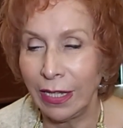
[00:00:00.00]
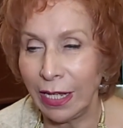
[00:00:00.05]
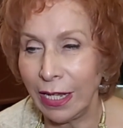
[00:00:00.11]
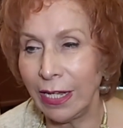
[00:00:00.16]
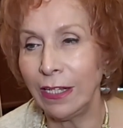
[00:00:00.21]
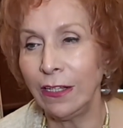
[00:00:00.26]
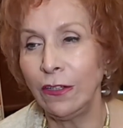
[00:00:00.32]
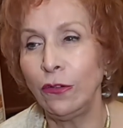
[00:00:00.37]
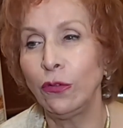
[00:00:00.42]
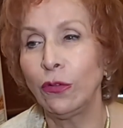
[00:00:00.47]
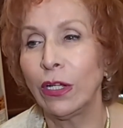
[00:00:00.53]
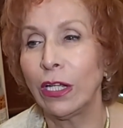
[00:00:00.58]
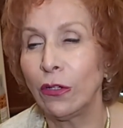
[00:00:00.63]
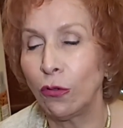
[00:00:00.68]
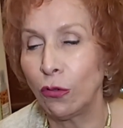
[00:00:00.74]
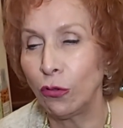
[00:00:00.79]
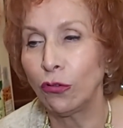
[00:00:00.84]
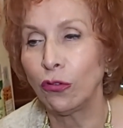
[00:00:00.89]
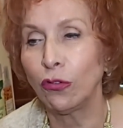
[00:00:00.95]
Then you
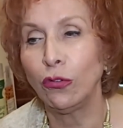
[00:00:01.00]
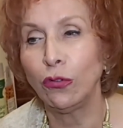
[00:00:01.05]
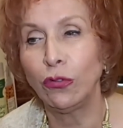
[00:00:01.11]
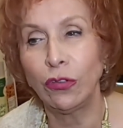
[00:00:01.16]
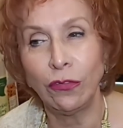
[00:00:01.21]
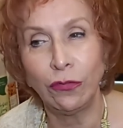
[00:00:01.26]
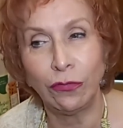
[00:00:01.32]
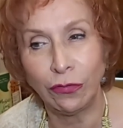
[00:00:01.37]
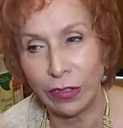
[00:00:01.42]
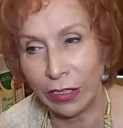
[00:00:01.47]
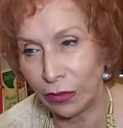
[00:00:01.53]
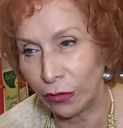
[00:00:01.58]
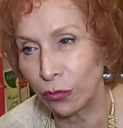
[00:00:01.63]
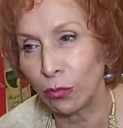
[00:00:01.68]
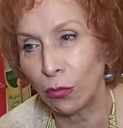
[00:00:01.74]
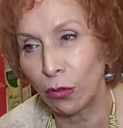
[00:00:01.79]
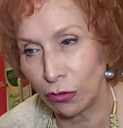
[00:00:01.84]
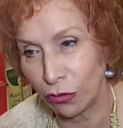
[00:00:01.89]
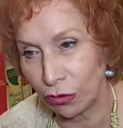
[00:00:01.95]
can also use a
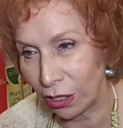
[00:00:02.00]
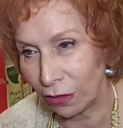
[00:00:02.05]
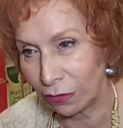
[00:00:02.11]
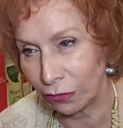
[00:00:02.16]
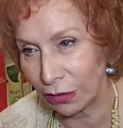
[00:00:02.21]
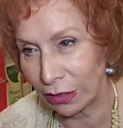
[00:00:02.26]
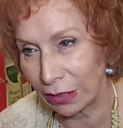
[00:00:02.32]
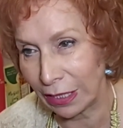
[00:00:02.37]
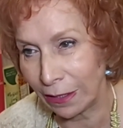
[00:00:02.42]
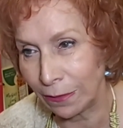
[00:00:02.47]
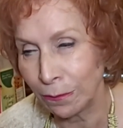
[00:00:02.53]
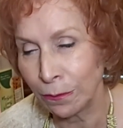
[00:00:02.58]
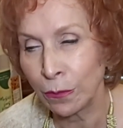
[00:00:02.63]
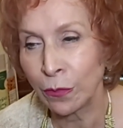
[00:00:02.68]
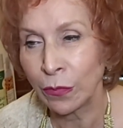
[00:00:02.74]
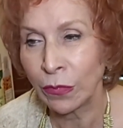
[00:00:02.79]
face wash after that.